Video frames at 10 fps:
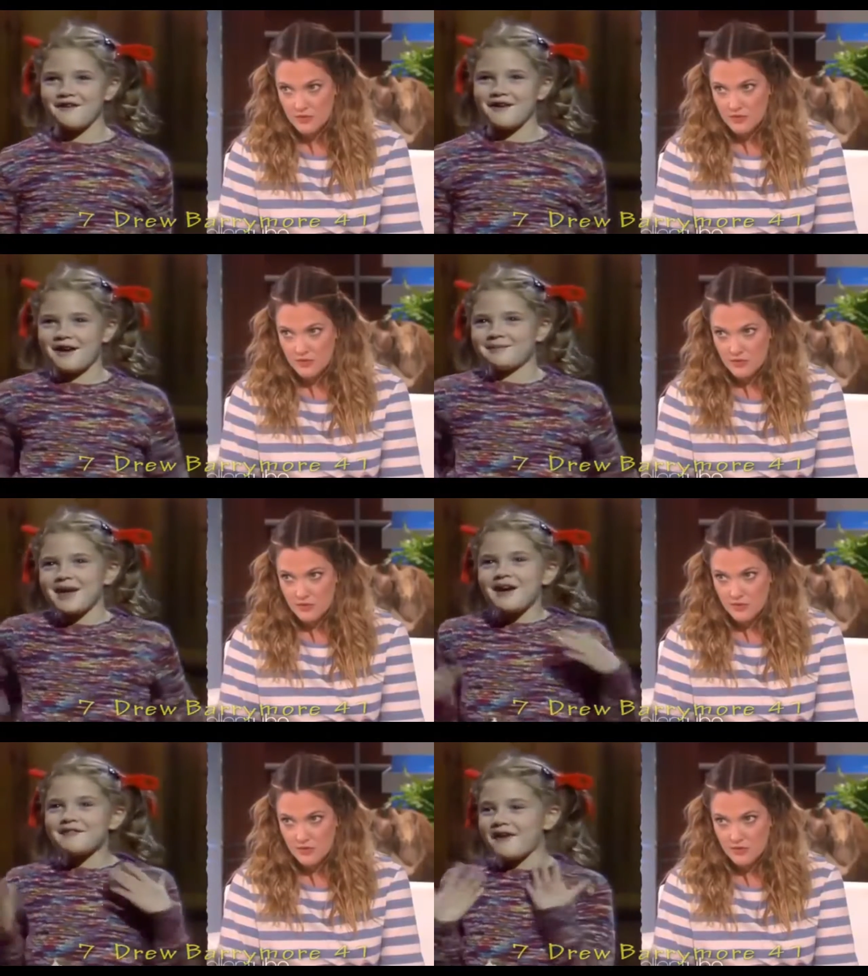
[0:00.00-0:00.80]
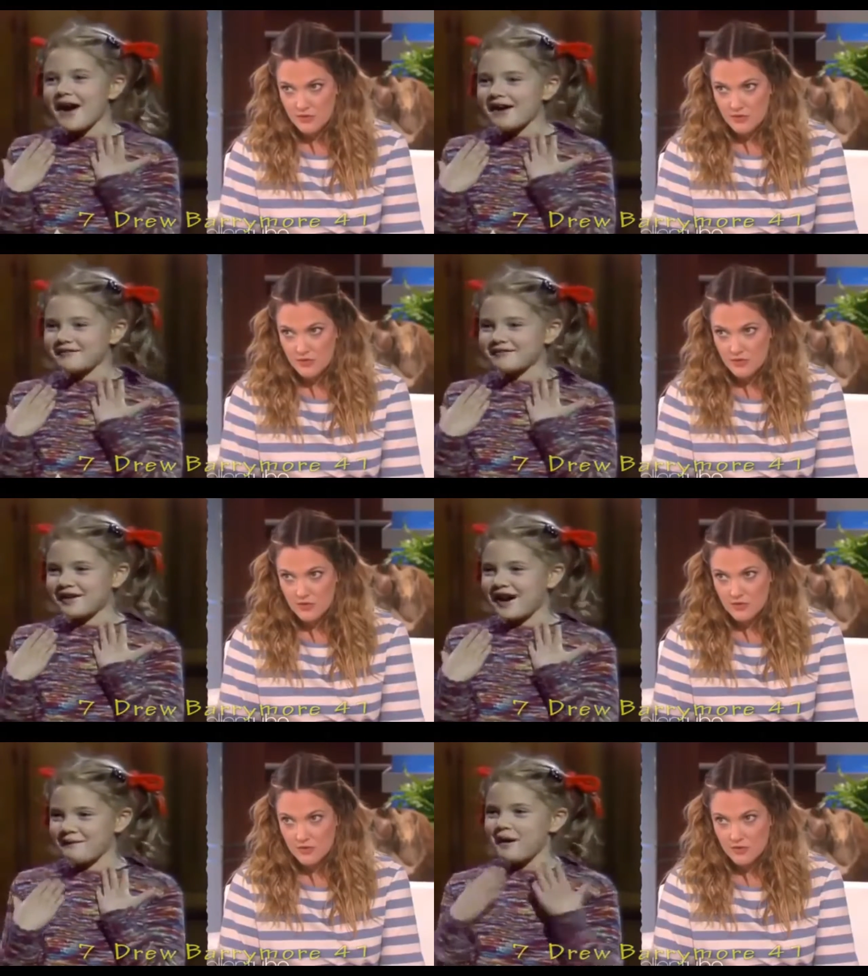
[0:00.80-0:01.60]
Speaker 1: video games. If I have
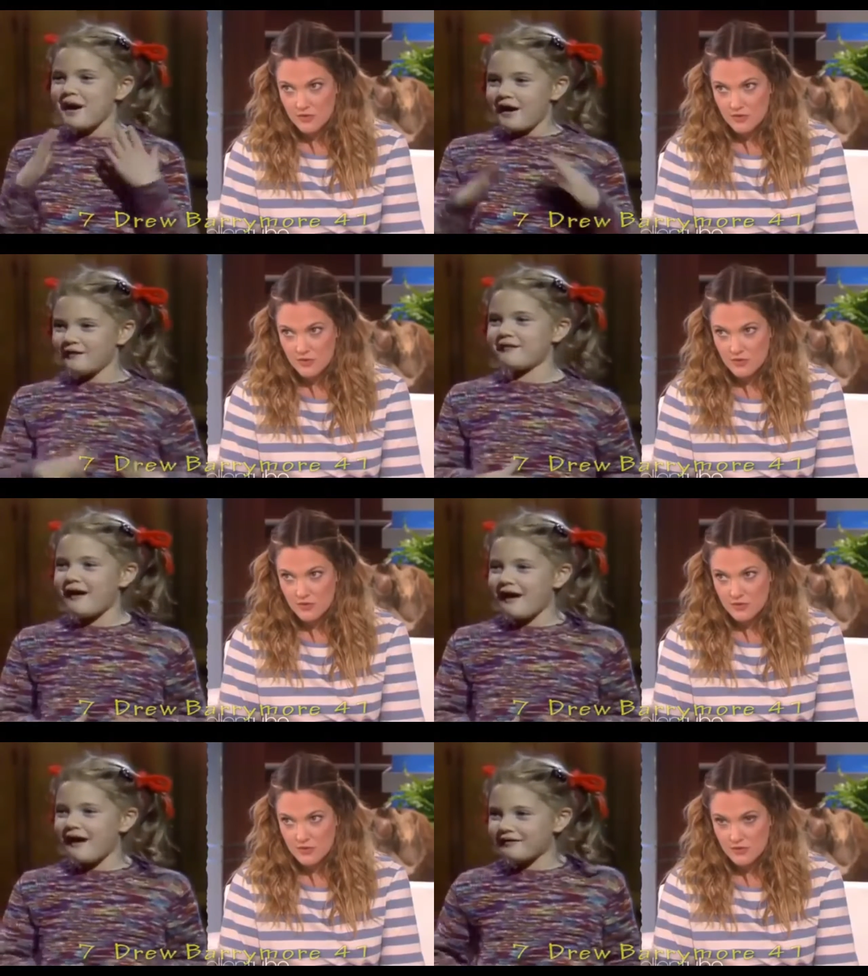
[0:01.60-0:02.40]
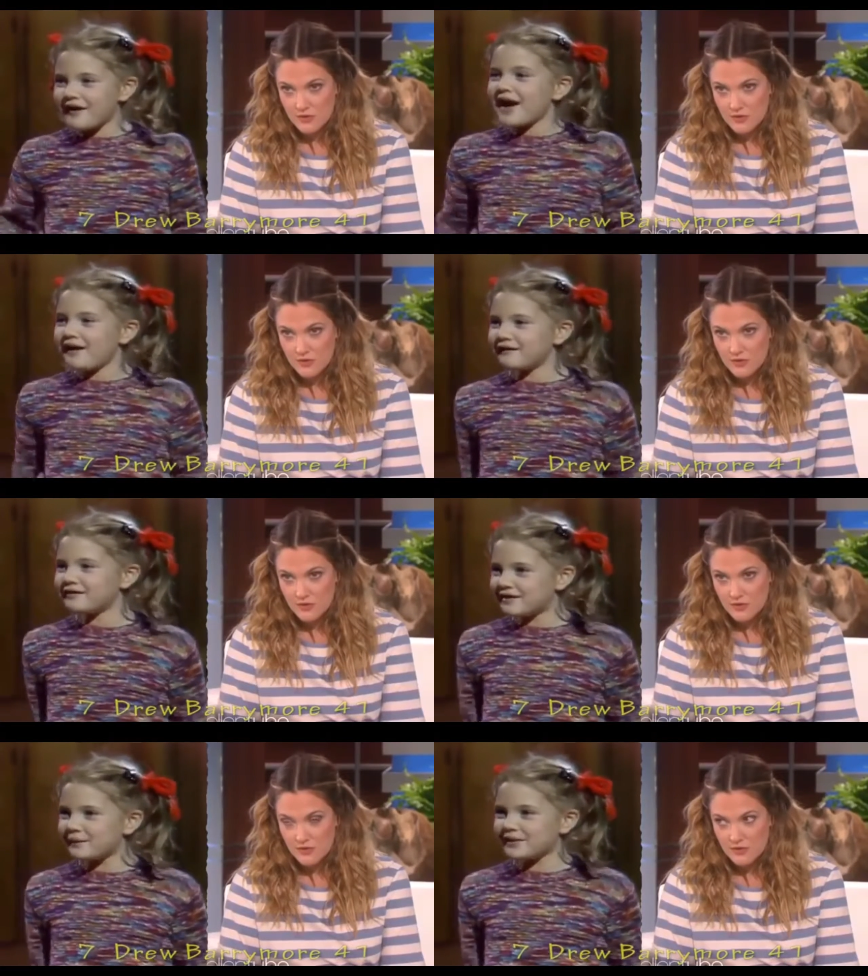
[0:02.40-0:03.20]
time, I'm off, and
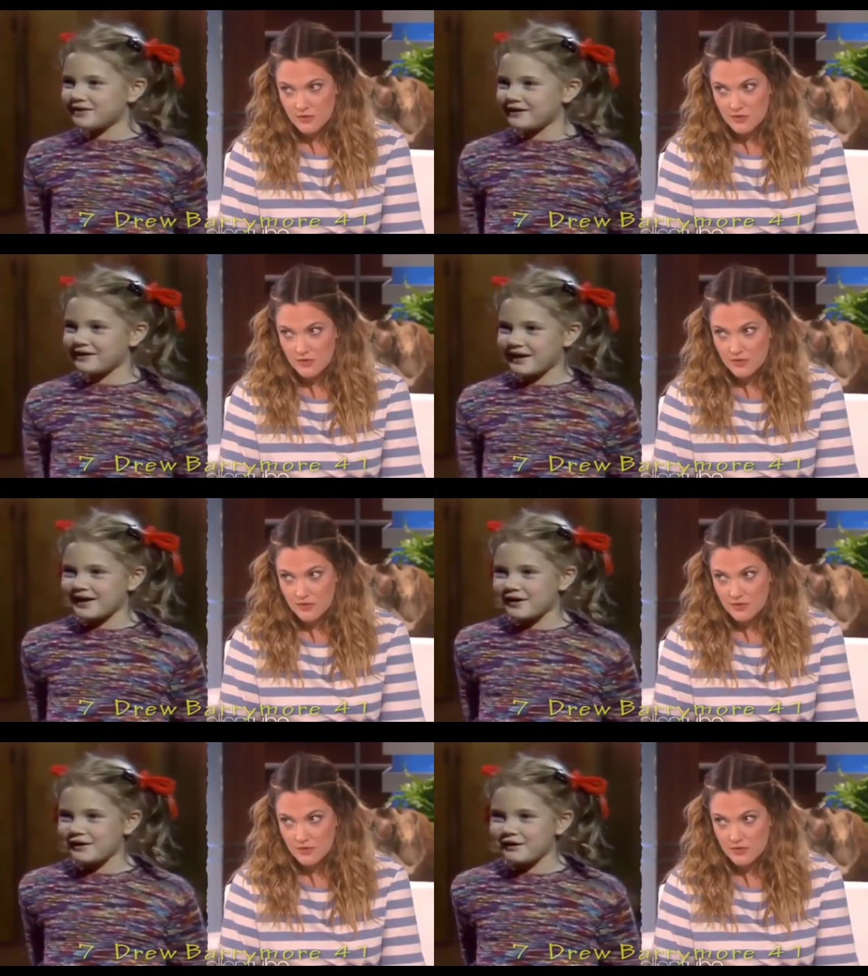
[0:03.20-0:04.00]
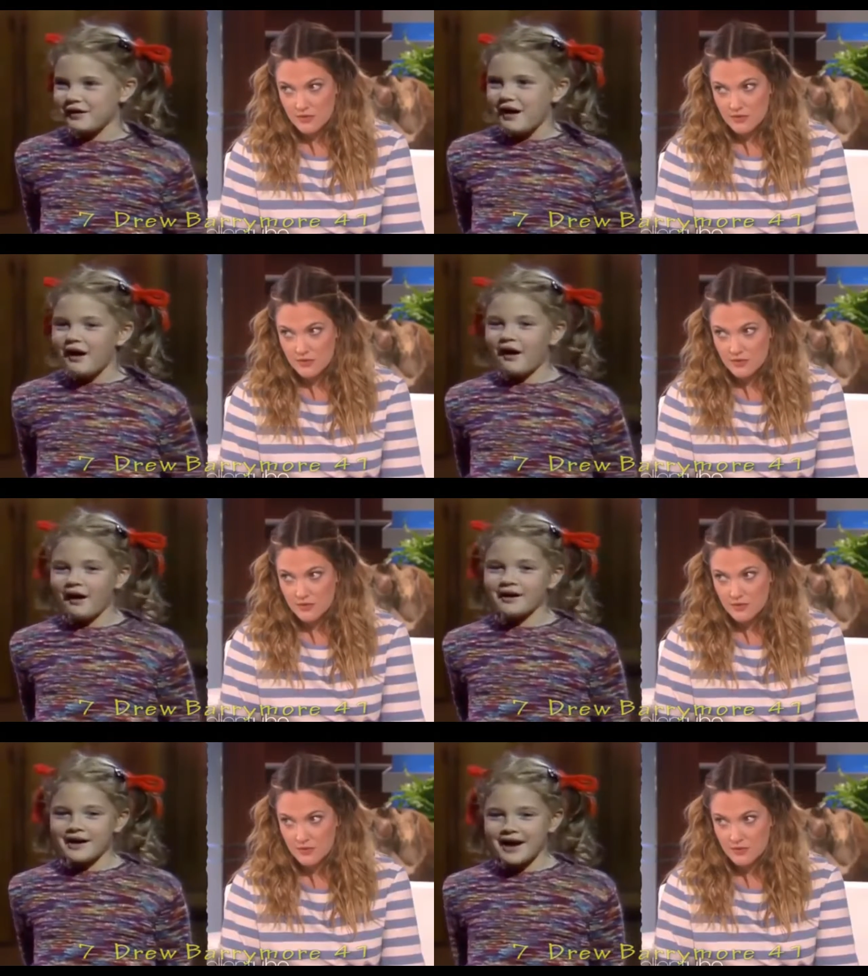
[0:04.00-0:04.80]
someone says I can go
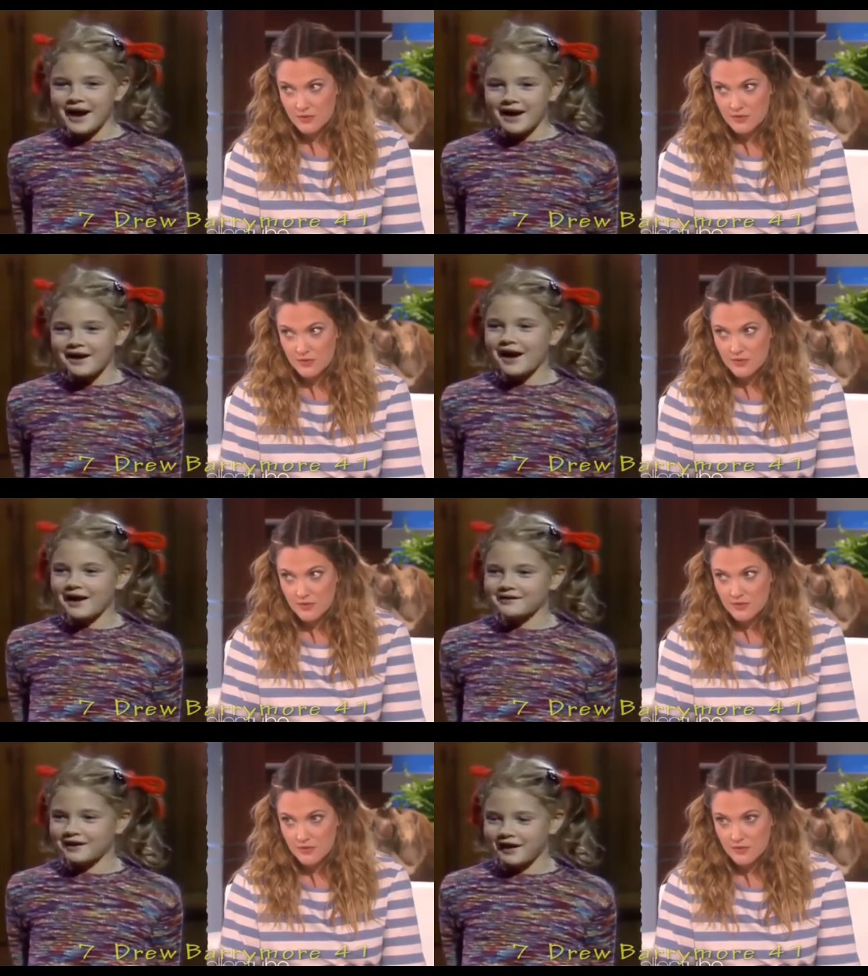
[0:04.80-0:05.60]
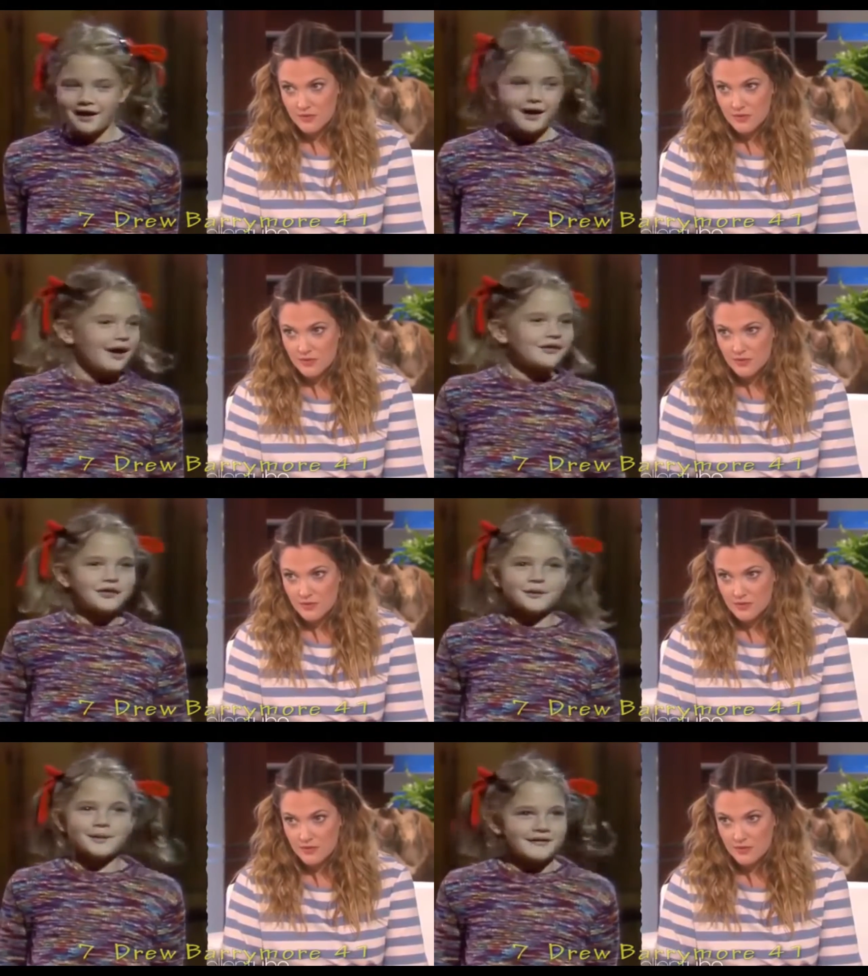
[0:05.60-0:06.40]
arcade, I say,
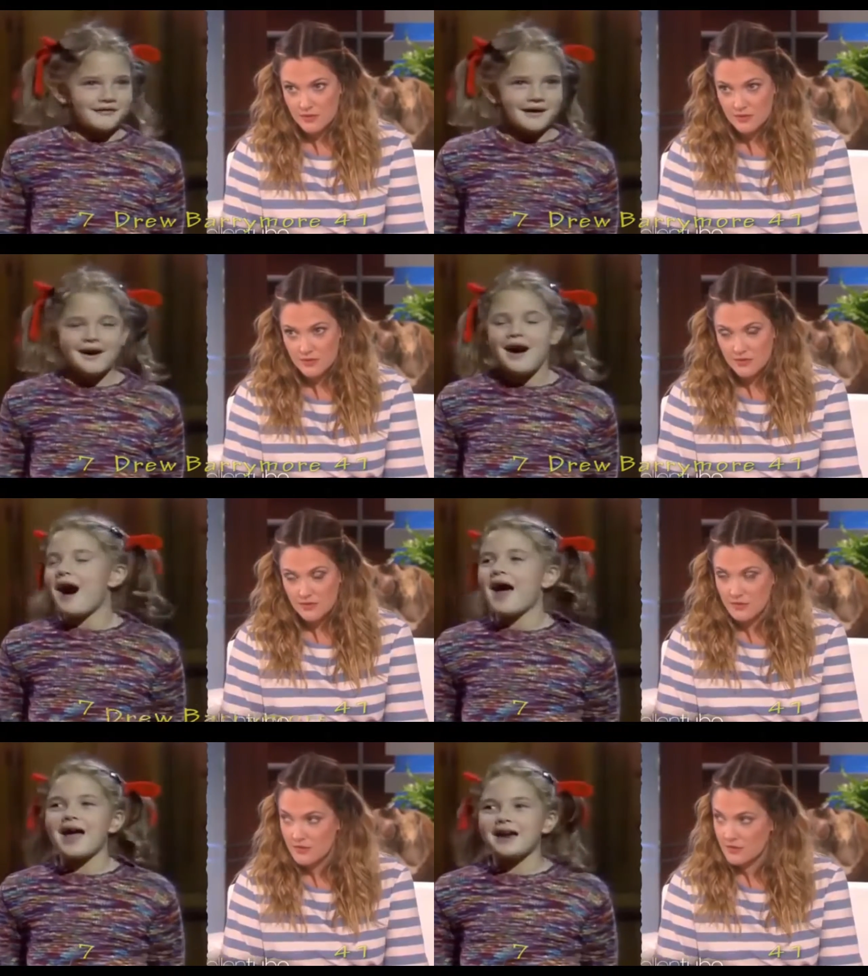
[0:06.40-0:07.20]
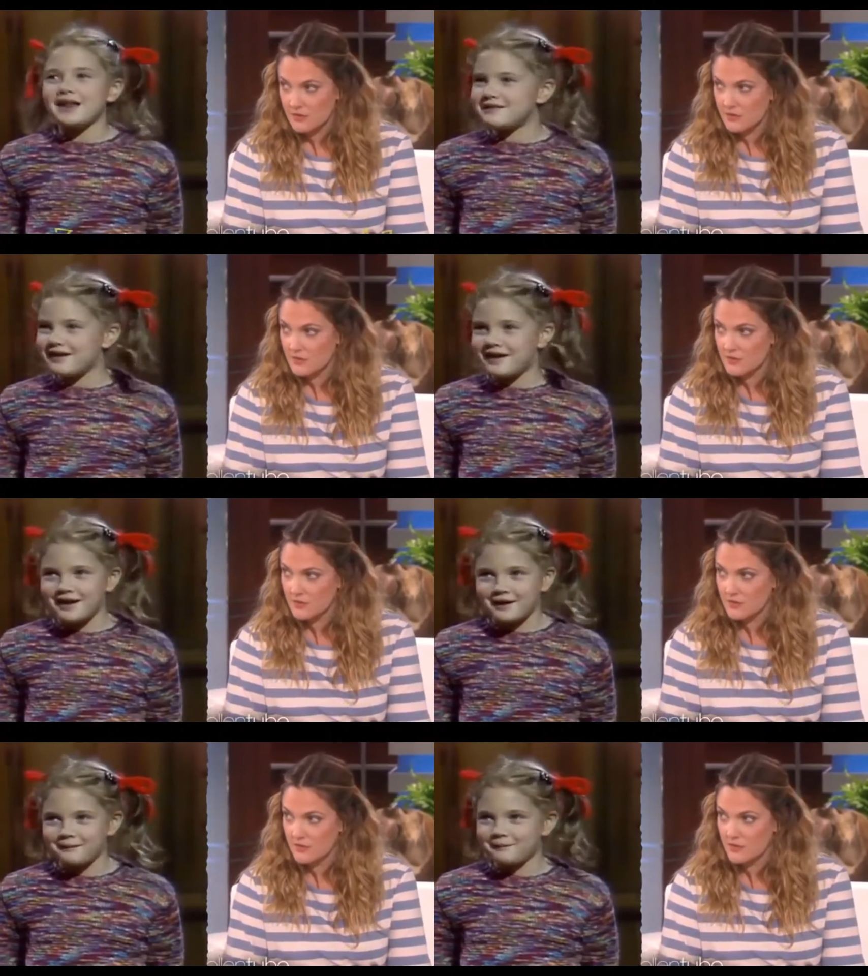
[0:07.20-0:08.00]
terrific,
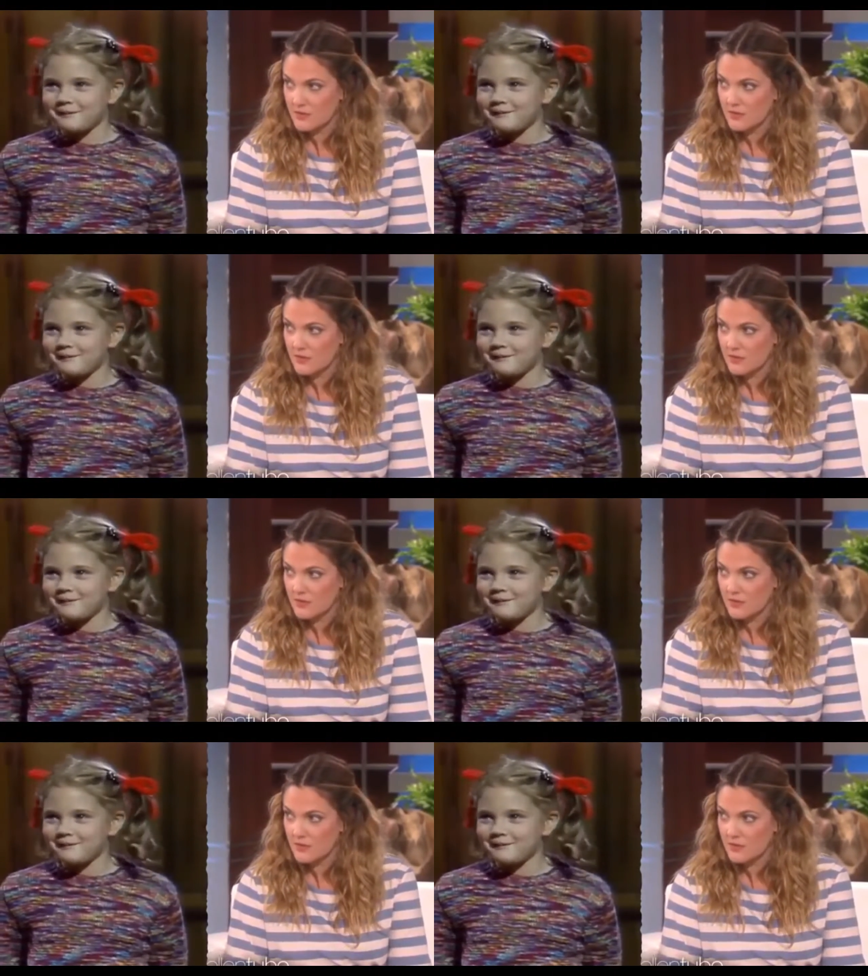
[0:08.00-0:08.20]
anytime.